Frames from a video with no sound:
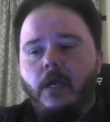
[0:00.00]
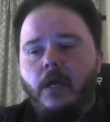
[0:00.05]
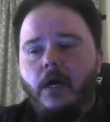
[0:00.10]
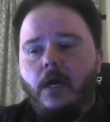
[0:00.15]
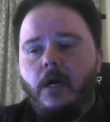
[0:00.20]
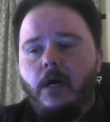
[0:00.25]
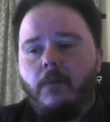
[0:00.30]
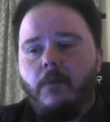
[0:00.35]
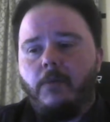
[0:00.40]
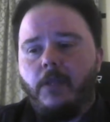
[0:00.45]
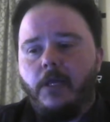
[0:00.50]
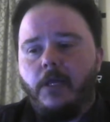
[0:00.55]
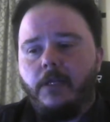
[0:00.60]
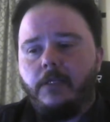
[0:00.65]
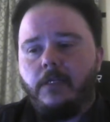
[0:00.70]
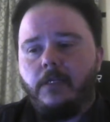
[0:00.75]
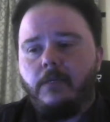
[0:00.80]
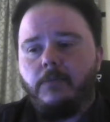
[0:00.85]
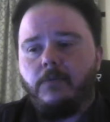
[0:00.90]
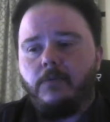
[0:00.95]
Um, a lot of
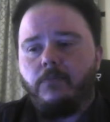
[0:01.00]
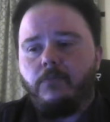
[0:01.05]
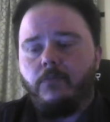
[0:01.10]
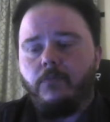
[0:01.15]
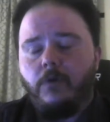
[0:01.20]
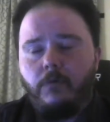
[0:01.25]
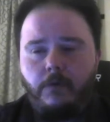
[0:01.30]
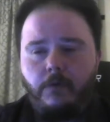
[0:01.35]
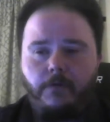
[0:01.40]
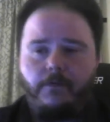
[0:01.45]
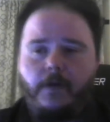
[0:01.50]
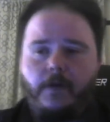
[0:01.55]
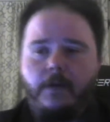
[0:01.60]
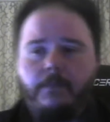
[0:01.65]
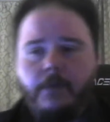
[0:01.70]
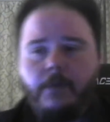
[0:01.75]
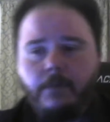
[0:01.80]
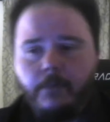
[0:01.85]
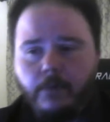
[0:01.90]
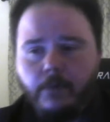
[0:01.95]
times where we find
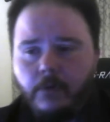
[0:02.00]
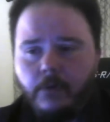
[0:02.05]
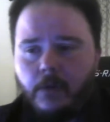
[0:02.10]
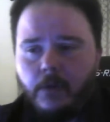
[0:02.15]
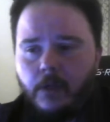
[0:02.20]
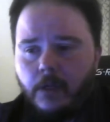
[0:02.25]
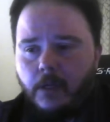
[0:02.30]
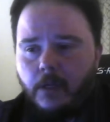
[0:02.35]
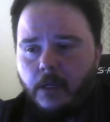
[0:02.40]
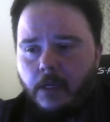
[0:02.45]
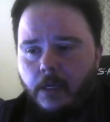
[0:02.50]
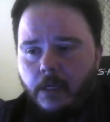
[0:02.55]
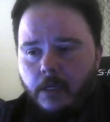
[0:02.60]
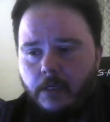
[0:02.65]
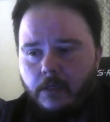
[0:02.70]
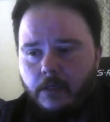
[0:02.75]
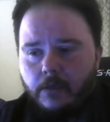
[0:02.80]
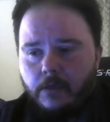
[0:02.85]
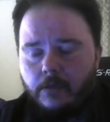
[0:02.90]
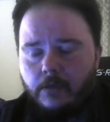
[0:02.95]
people,
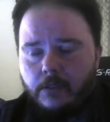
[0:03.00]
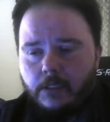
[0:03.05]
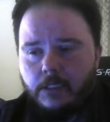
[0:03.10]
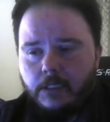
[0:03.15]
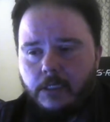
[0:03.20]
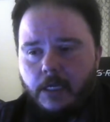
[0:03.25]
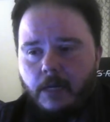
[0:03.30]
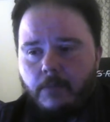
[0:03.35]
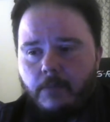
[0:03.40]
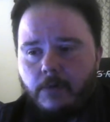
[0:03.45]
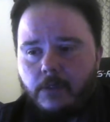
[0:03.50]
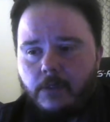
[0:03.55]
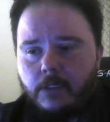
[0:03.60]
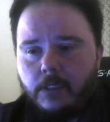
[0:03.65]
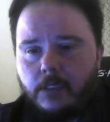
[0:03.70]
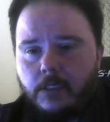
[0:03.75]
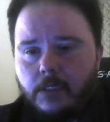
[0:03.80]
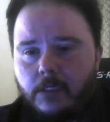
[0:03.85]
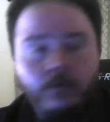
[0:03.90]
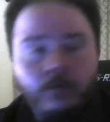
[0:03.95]
the scammers,
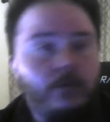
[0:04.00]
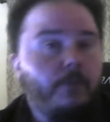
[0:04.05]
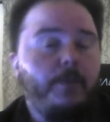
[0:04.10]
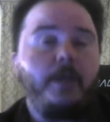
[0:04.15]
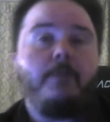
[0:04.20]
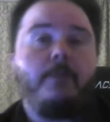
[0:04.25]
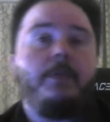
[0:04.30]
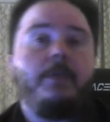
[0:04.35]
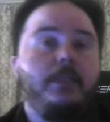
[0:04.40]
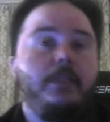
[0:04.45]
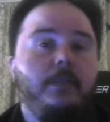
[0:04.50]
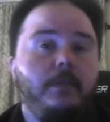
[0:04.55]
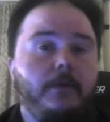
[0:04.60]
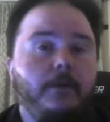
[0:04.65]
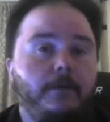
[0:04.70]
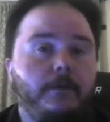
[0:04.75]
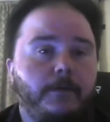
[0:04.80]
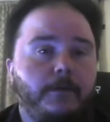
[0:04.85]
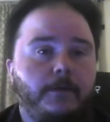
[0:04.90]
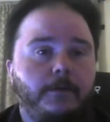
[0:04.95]
is through the payment
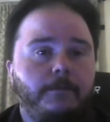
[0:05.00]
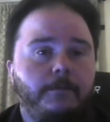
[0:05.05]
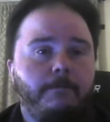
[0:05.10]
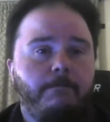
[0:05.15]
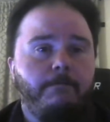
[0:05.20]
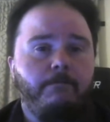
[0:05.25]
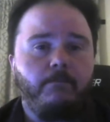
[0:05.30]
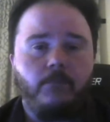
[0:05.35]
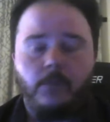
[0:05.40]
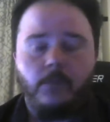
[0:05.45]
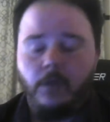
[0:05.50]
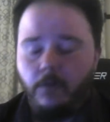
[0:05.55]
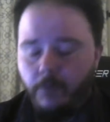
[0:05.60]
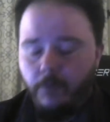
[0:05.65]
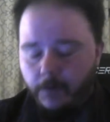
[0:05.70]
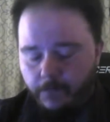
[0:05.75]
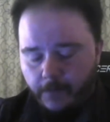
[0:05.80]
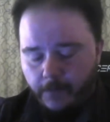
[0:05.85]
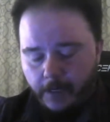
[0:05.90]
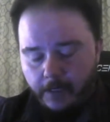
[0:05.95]
details
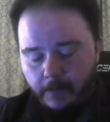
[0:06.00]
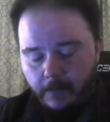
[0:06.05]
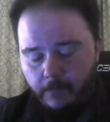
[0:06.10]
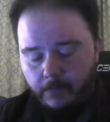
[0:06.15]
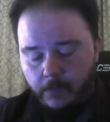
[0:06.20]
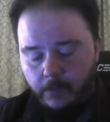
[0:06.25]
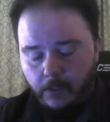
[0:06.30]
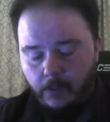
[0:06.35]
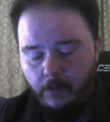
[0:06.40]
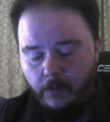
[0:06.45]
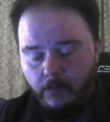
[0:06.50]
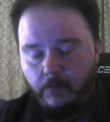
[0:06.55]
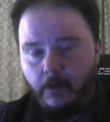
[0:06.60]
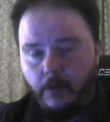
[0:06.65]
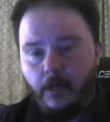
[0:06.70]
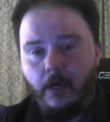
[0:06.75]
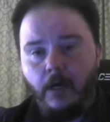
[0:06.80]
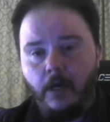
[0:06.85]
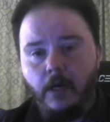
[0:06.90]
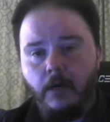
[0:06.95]
we find him, you know,
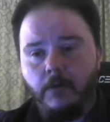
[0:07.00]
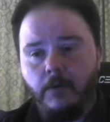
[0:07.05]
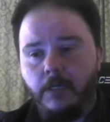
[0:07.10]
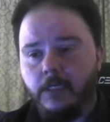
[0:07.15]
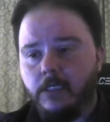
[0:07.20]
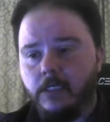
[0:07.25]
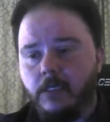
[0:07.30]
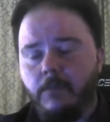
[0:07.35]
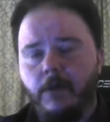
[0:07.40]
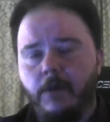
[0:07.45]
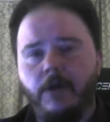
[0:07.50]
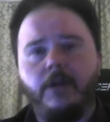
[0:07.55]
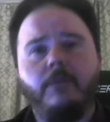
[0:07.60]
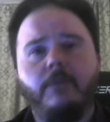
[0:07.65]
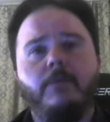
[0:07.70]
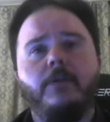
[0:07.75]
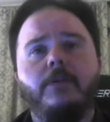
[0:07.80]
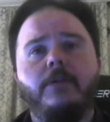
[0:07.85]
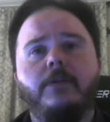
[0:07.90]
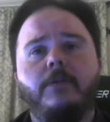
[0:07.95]
uh, he's an American
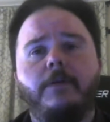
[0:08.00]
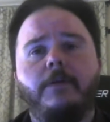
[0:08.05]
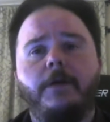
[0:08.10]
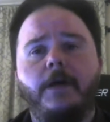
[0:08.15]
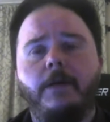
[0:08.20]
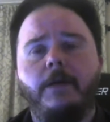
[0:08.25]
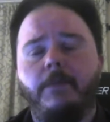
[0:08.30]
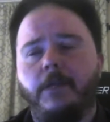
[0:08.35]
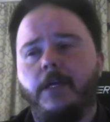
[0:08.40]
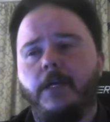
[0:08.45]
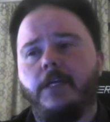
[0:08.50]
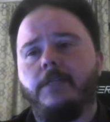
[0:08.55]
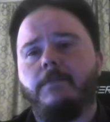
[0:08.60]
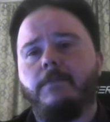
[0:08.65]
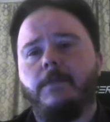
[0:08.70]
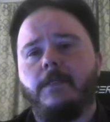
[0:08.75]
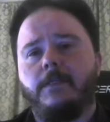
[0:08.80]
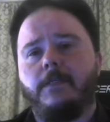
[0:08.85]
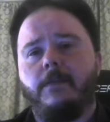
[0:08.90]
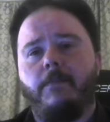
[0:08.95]
military guy, but he asked
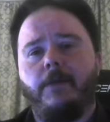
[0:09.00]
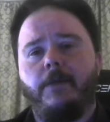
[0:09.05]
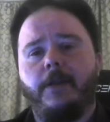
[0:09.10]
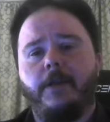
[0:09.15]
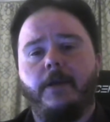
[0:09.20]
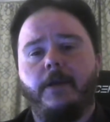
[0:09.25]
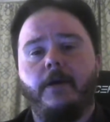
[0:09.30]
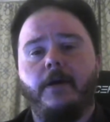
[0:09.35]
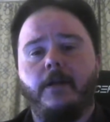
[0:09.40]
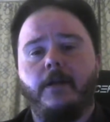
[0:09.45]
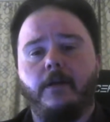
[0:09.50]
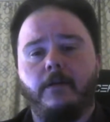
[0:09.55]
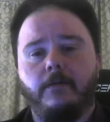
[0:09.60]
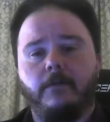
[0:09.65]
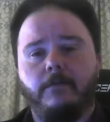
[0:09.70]
me to send money to Ghana